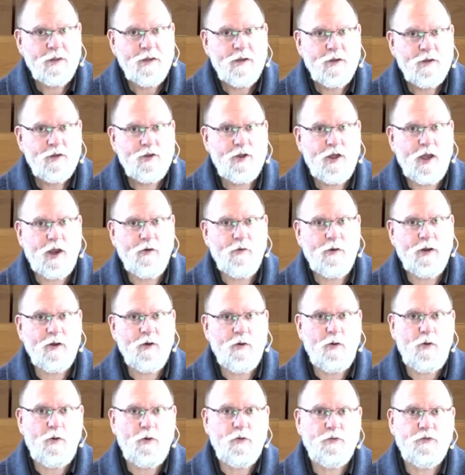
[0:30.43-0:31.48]
sharing
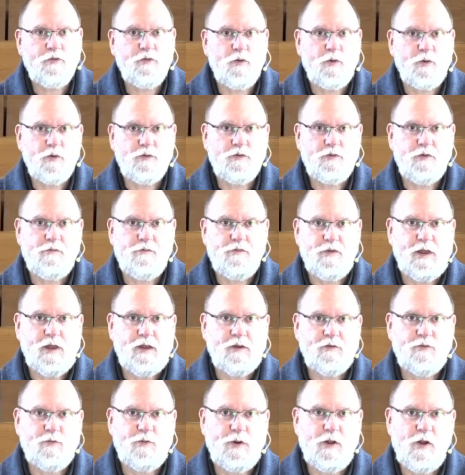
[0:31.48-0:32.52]
all sorts of
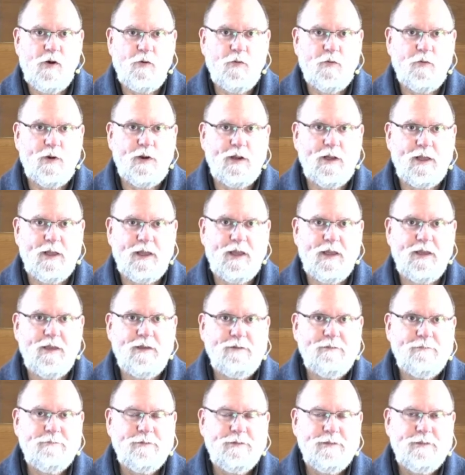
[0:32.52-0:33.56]
things. We don't really,
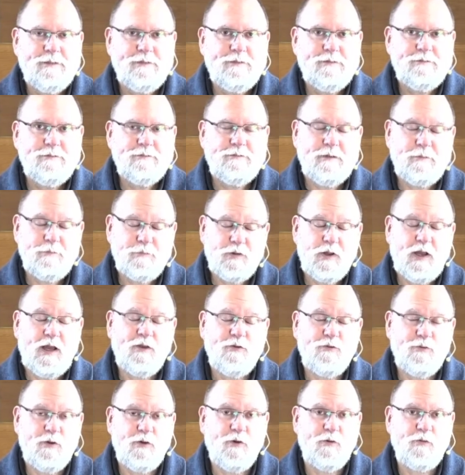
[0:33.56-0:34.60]
sometimes
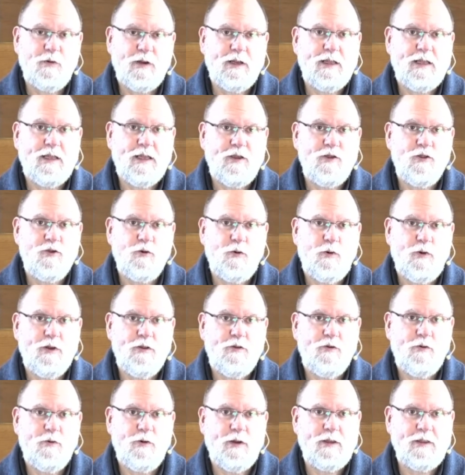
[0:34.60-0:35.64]
we don't really enjoy
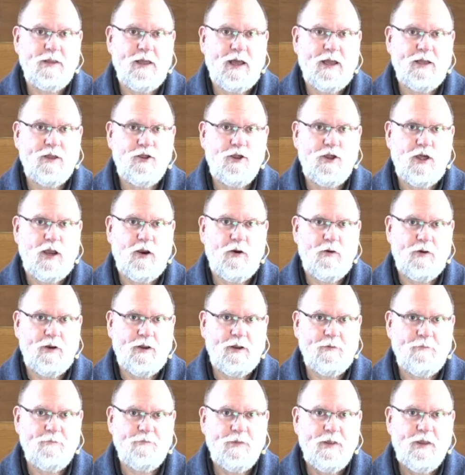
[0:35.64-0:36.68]
doing that sharing.
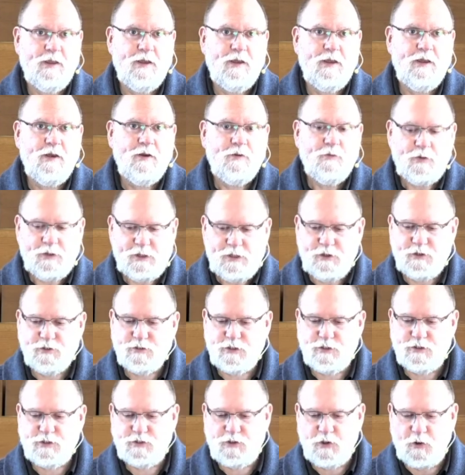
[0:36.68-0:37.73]
Well, here's a
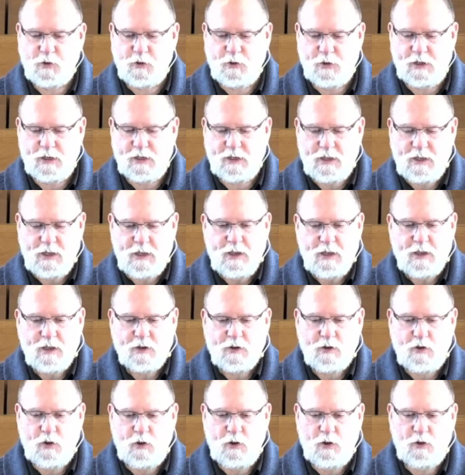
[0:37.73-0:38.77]
story
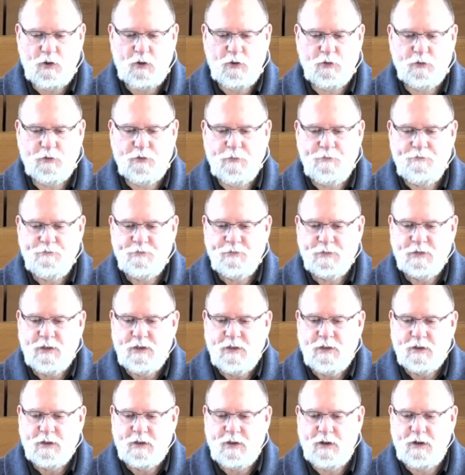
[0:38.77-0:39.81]
called
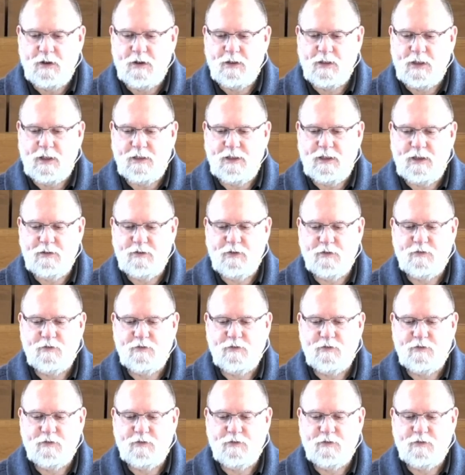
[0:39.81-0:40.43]
God, I Need to